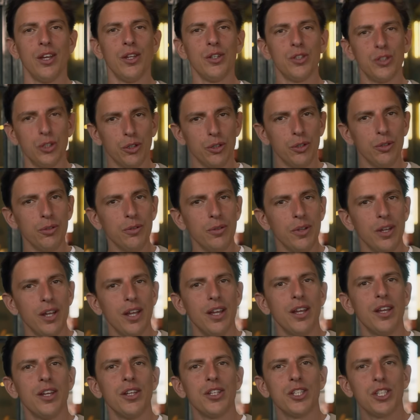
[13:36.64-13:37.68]
Two,
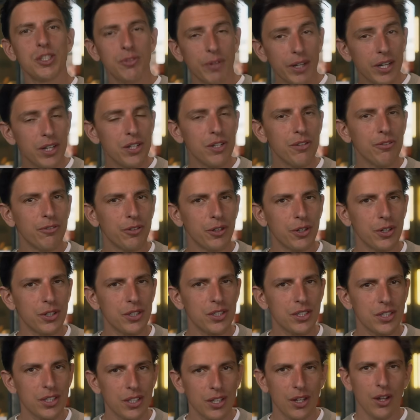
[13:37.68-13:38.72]
strategy
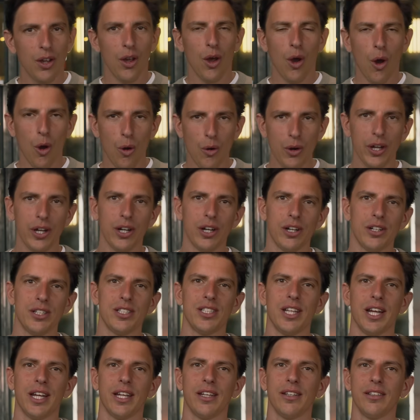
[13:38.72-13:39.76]
first, OKR
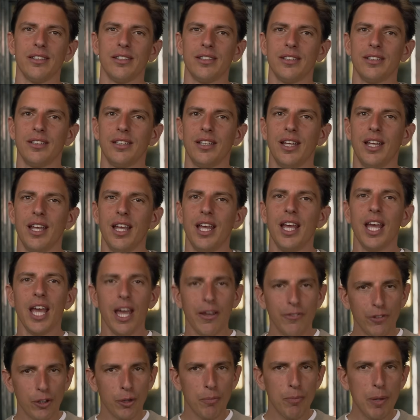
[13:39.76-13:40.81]
second.
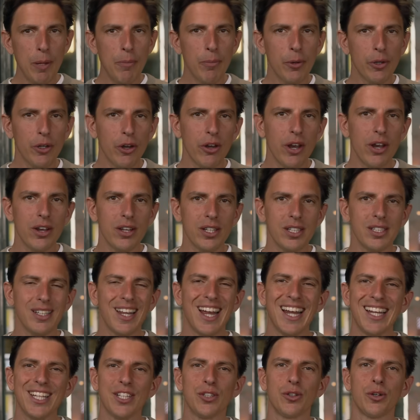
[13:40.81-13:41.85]
If your people don't
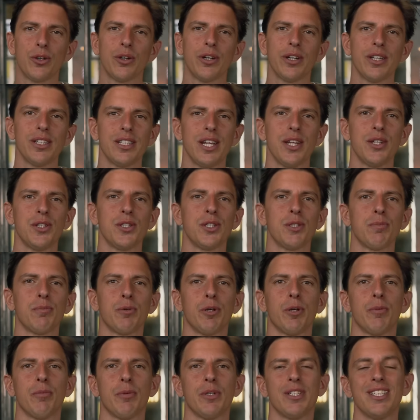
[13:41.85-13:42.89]
understand your organization's
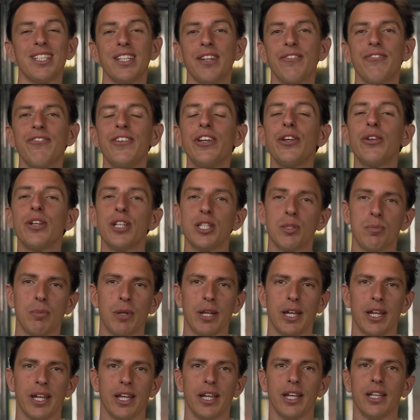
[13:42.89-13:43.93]
purpose and the field it's
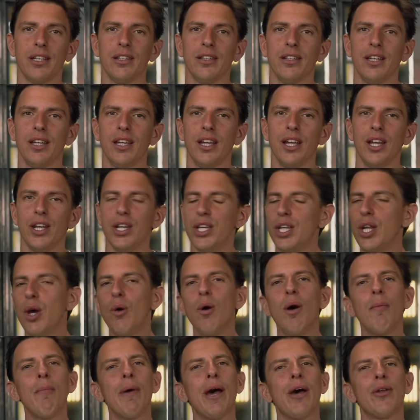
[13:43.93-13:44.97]
playing in,
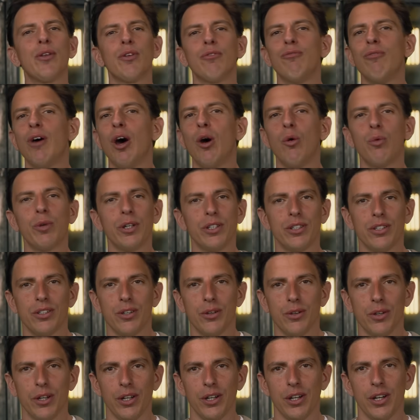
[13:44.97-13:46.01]
no amount of well-written
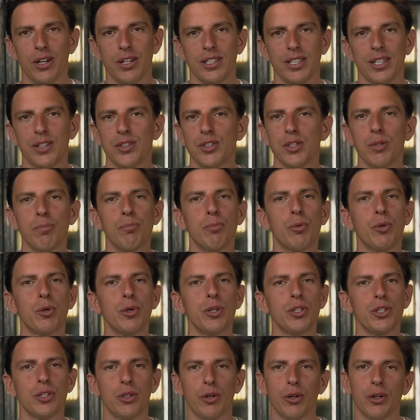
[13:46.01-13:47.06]
OKRs can
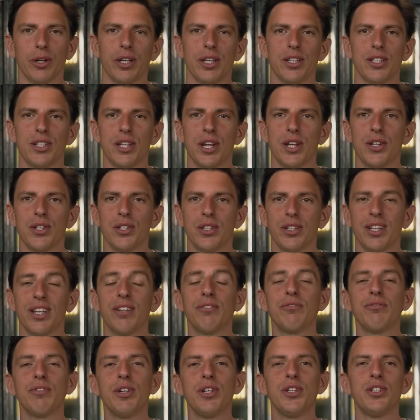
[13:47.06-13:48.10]
support your organization
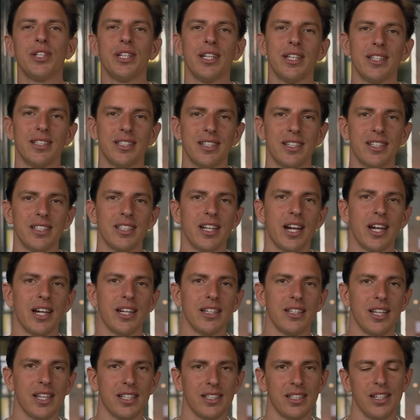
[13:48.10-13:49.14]
in reaching its
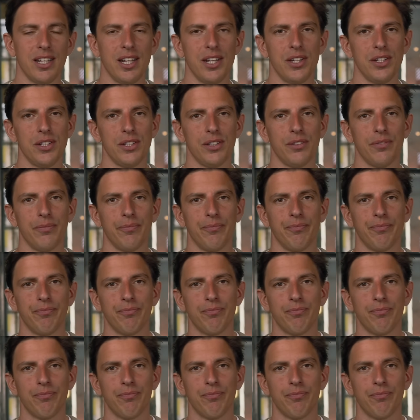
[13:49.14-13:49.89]
desired destination.